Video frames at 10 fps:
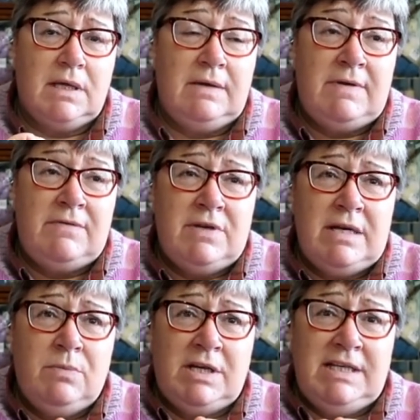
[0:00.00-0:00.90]
if ever
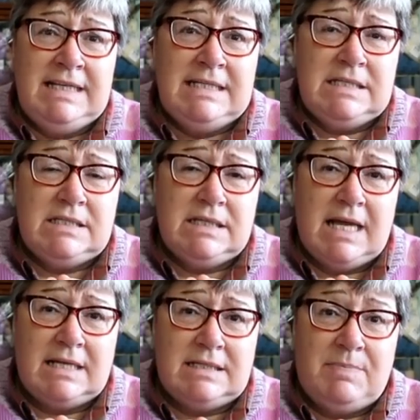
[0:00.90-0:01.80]
anyone needed to
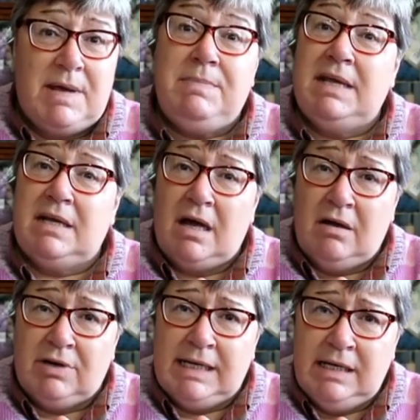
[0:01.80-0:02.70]
get to baby in a
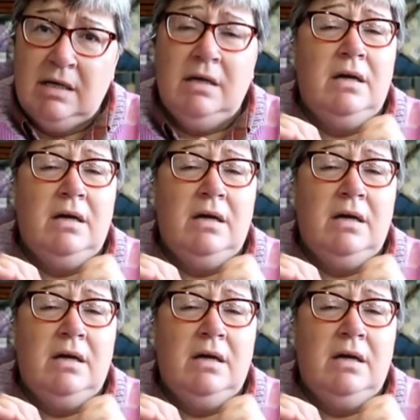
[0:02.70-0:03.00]
hurry,